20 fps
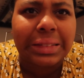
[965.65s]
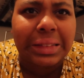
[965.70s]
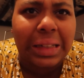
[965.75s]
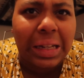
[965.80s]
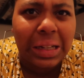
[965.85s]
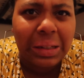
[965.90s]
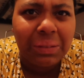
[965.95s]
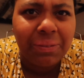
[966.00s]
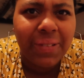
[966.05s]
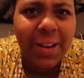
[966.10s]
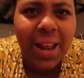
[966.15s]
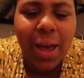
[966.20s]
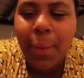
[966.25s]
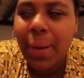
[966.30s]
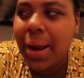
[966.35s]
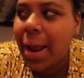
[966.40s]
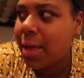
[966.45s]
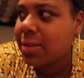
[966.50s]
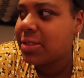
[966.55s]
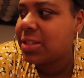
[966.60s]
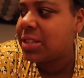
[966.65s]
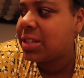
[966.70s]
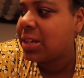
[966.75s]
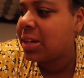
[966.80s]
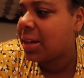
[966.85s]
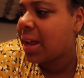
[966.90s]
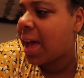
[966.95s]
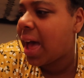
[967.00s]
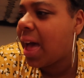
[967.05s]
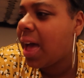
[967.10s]
hopefully I'm allowed to
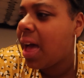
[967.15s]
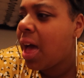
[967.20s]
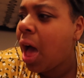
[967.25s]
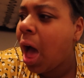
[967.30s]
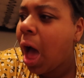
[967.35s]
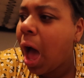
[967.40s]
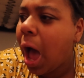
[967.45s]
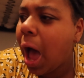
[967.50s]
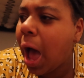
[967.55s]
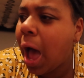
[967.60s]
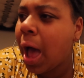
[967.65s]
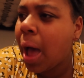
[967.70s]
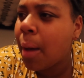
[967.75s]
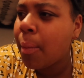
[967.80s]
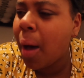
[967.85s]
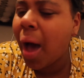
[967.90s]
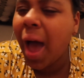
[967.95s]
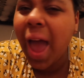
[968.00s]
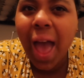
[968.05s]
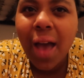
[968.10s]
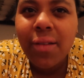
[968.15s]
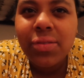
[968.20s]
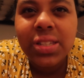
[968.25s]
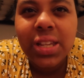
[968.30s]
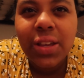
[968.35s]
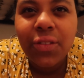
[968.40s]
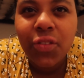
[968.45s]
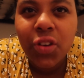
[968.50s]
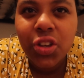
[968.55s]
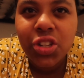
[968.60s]
do that um, I have
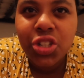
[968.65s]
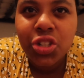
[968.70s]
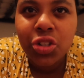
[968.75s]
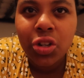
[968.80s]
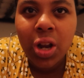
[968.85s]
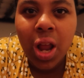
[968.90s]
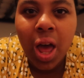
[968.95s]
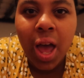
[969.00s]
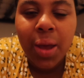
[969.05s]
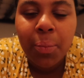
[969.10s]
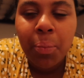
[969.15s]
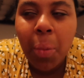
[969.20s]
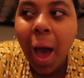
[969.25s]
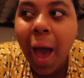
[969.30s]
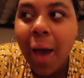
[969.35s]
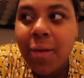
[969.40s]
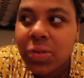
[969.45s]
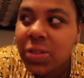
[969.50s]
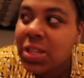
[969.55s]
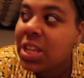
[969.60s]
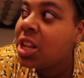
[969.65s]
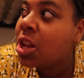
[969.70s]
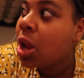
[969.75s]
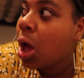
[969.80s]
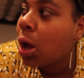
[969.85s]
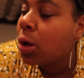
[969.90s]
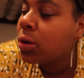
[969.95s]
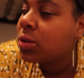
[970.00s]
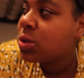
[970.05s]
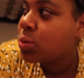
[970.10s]
seen footage online, but I haven't seen
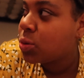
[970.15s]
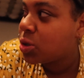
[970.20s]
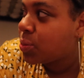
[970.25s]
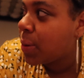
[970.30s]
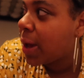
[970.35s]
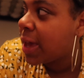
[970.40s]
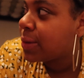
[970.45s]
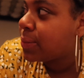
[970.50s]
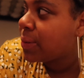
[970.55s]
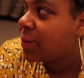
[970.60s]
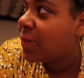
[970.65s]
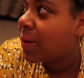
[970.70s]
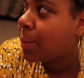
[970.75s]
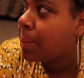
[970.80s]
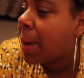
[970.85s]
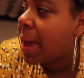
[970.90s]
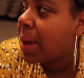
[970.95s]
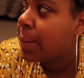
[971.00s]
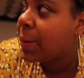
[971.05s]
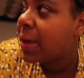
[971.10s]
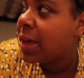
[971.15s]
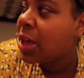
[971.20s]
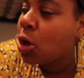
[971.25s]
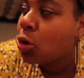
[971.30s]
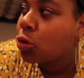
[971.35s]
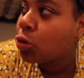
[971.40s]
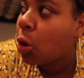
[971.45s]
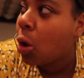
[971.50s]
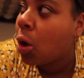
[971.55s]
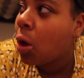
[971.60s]
loads, which makes me think maybe
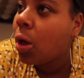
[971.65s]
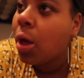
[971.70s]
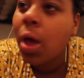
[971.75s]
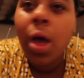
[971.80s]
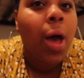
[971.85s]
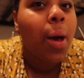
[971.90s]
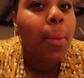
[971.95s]
you're not.